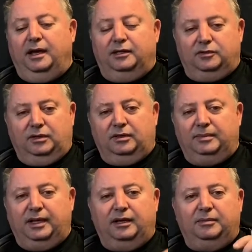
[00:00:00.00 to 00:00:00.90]
drill them
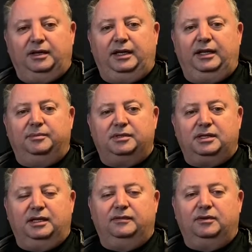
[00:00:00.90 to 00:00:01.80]
down about
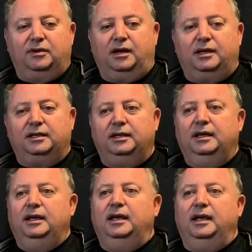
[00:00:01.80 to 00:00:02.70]
80% of the rock,
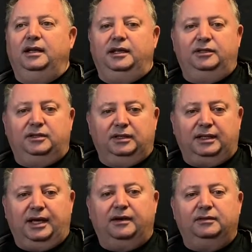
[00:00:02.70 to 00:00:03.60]
and then you can
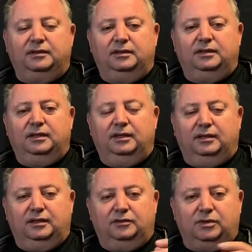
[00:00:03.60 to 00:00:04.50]
count
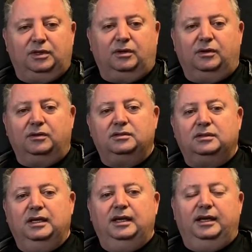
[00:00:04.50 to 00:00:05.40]
the drill holes
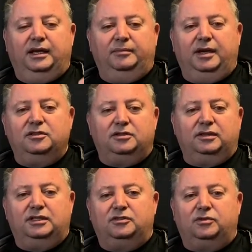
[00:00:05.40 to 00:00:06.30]
and measure
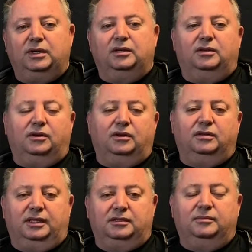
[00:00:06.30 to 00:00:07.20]
each drill hole.
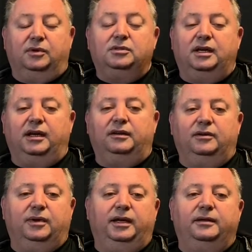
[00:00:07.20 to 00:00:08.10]
That's the most accurate
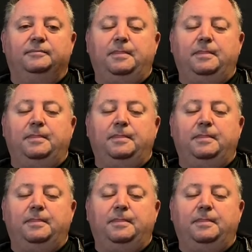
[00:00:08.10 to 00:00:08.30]
way.